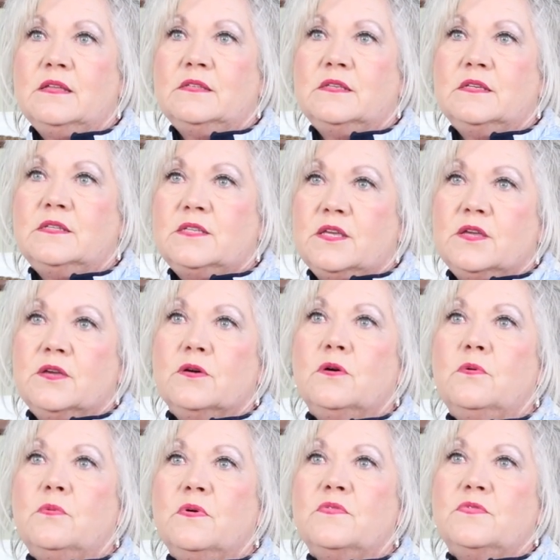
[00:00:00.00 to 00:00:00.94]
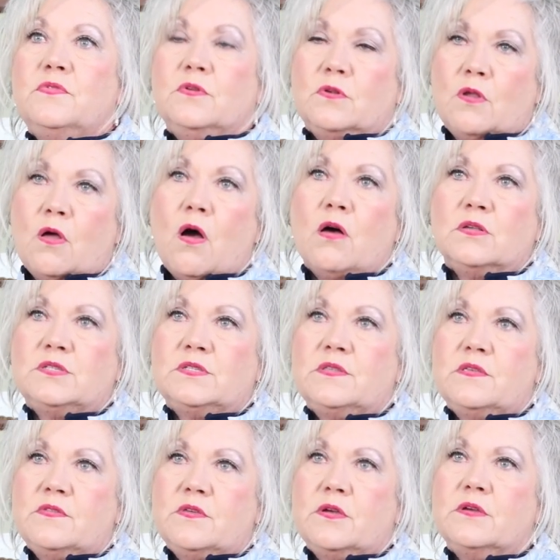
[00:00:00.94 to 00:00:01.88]
to deal with the loss
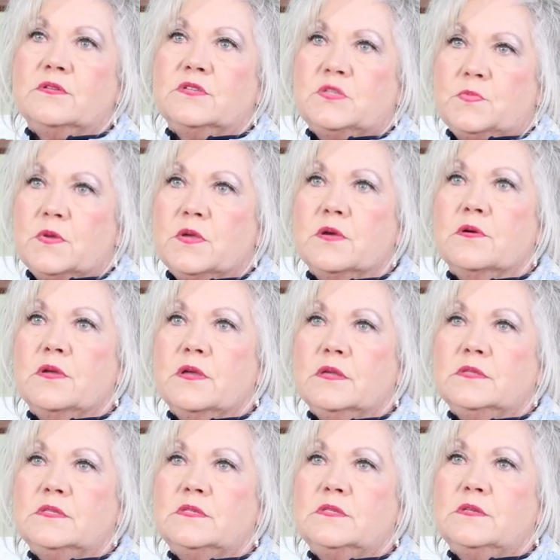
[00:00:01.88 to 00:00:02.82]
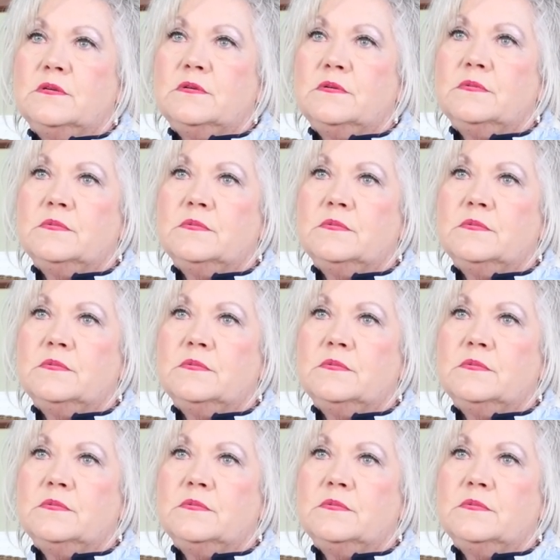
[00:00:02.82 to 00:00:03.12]
that they're experienced.